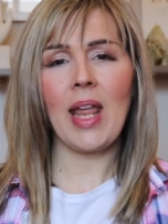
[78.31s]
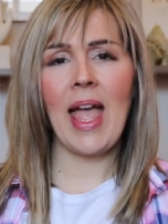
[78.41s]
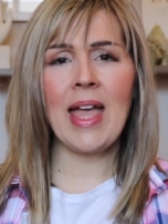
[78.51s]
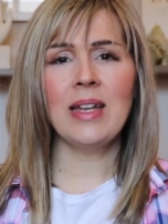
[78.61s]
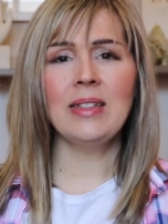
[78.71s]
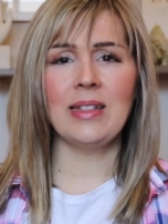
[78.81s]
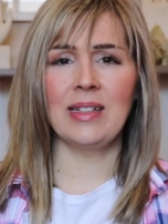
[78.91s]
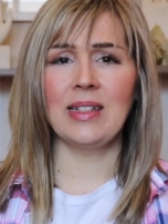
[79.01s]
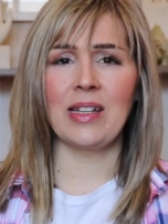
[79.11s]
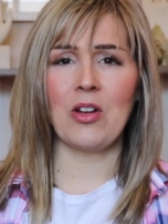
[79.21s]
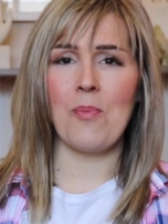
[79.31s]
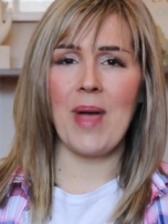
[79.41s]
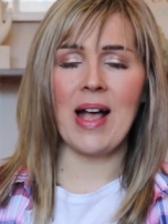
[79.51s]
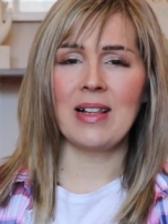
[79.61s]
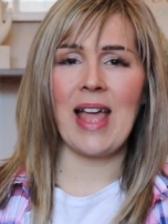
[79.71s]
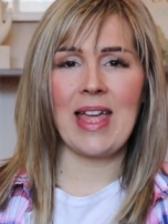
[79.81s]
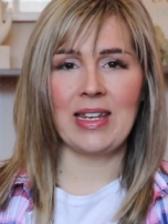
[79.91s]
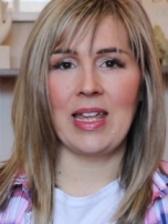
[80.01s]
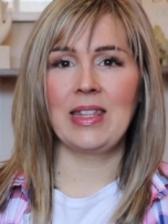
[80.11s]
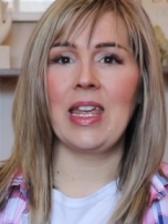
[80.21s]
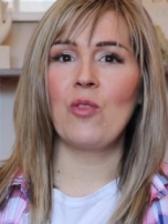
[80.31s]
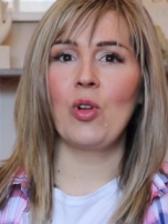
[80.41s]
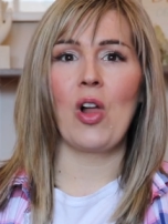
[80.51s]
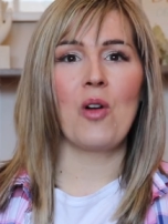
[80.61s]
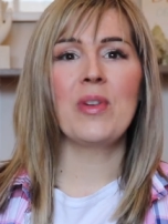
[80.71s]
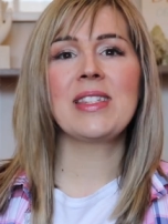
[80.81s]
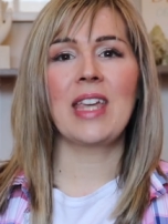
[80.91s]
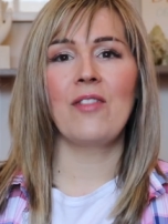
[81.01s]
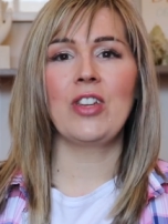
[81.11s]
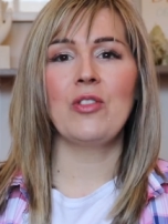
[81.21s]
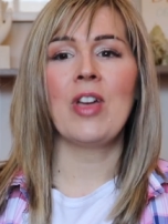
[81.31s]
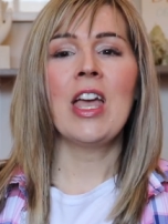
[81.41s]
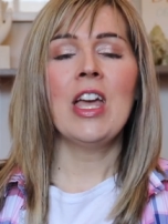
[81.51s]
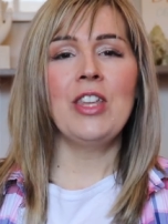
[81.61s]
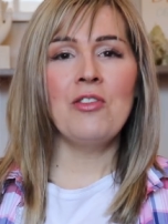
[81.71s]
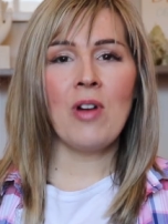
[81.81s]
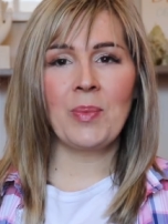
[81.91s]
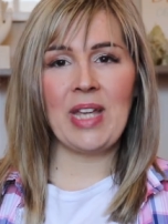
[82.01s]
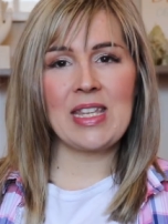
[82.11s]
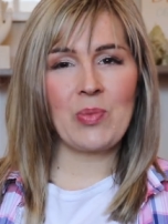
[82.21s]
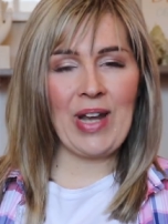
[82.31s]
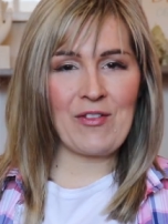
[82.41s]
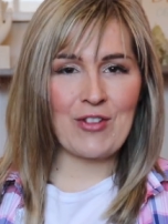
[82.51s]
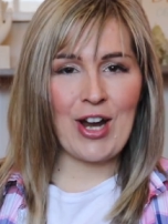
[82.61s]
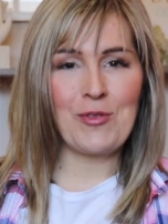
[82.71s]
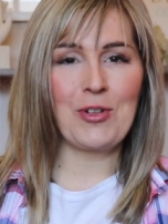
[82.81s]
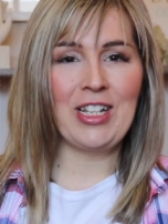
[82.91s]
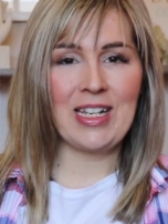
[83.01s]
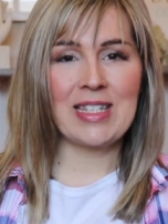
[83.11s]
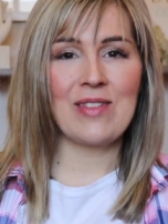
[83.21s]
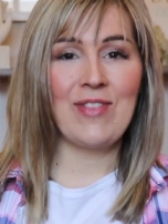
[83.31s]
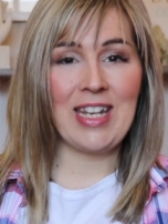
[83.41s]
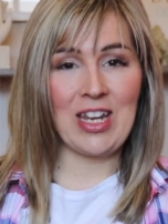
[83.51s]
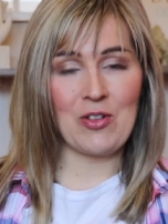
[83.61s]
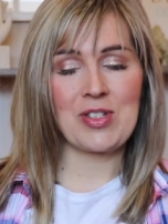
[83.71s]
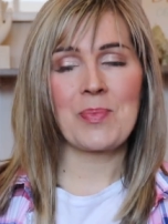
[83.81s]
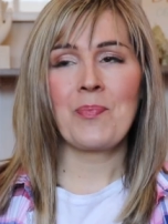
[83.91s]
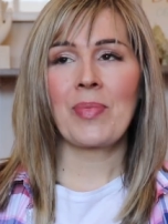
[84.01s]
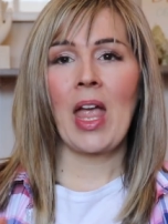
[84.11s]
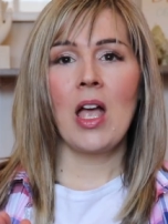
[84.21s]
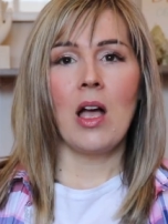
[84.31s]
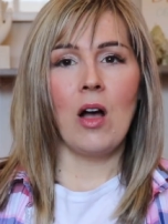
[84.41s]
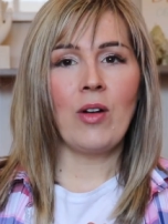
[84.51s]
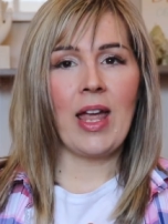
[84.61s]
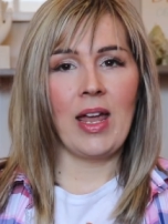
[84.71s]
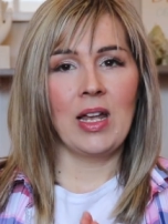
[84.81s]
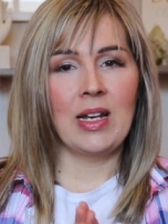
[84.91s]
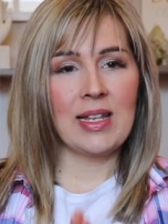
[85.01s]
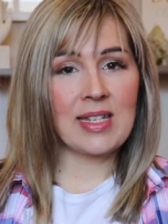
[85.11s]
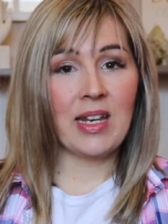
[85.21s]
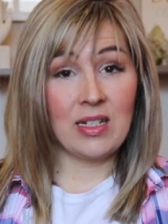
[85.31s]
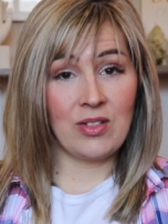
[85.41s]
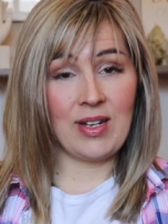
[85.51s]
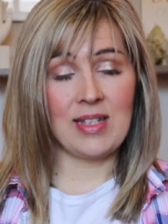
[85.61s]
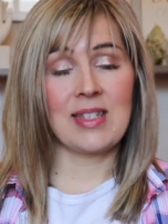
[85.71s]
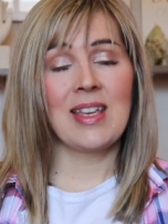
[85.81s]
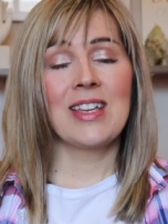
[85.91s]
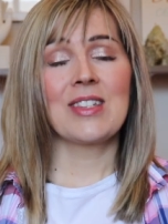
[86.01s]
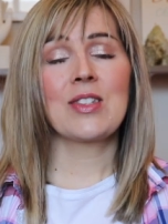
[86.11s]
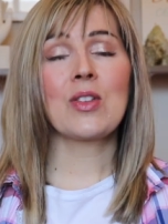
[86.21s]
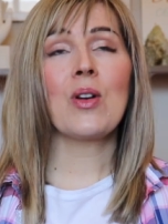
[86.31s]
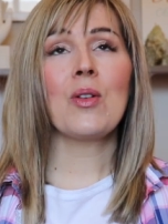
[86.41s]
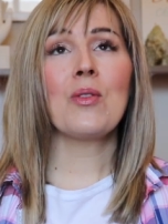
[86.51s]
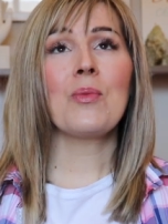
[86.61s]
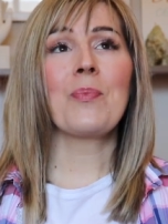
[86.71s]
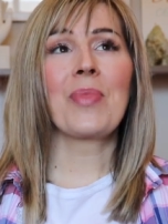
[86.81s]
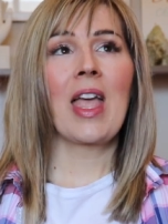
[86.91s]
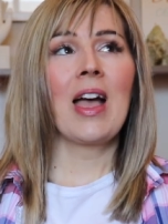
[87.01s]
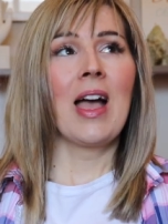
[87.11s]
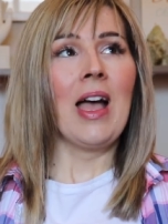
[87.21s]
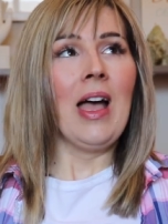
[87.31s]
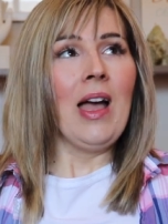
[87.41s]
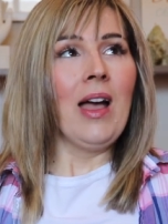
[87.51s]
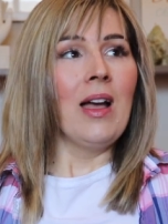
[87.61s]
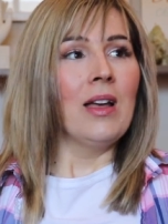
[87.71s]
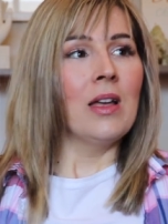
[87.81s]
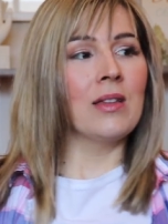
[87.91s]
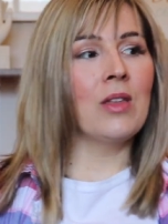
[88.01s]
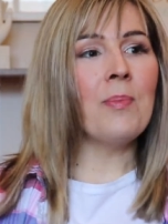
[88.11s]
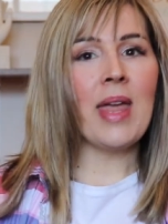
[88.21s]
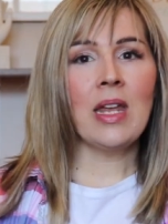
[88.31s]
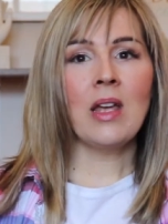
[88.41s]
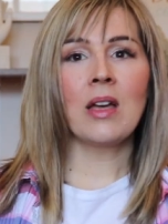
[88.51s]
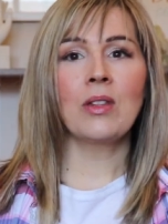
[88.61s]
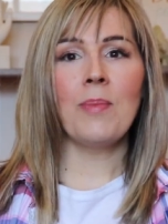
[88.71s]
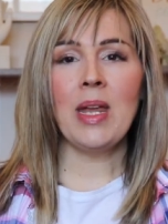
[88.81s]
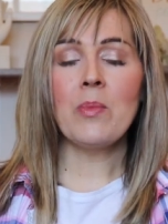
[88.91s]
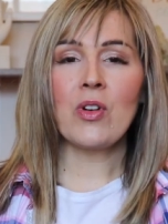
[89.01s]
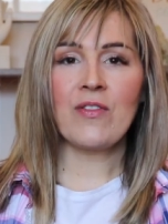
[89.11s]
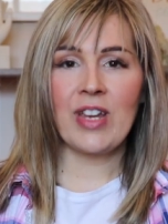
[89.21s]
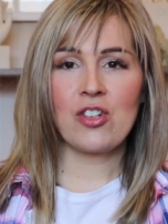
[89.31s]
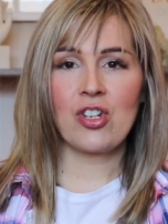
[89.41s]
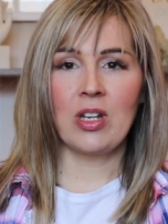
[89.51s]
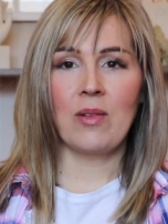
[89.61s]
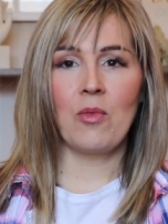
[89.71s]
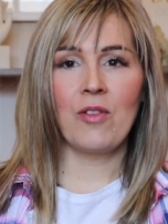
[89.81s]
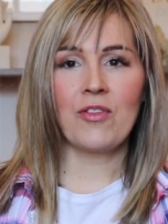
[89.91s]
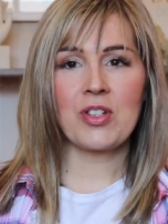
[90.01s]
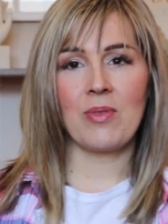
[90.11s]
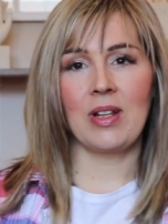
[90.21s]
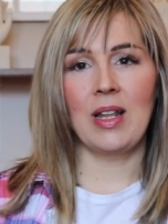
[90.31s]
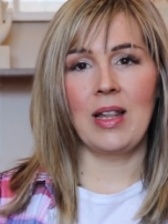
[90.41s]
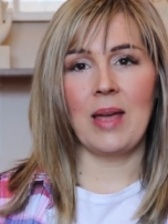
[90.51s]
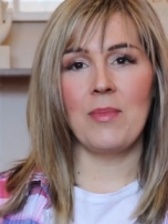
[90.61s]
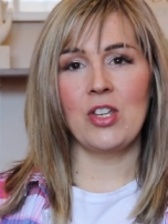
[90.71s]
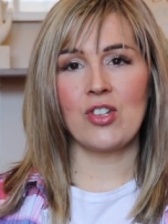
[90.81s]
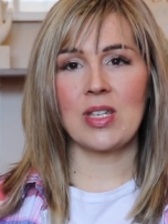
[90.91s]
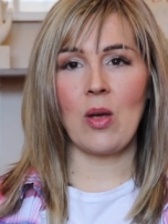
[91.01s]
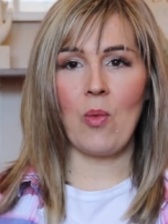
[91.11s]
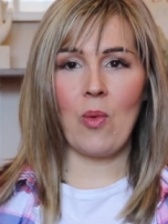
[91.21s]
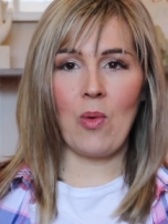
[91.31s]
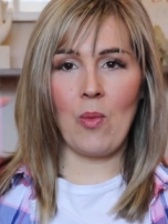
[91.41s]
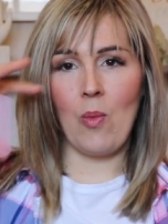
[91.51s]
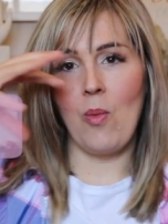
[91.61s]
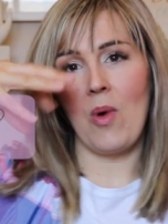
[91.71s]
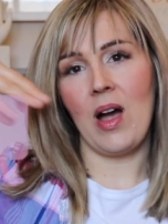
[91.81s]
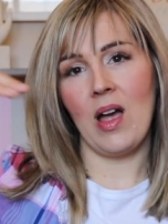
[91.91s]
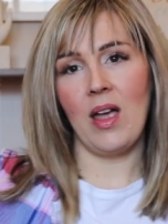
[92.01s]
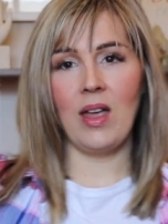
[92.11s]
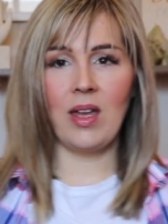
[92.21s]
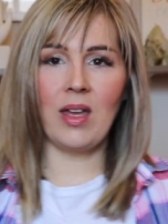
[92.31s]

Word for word: and the little bell and, and it will always give you new updates whenever I release videos. Okay, let's get into this. So the main the main motivation, well first of all, let me just uh, why.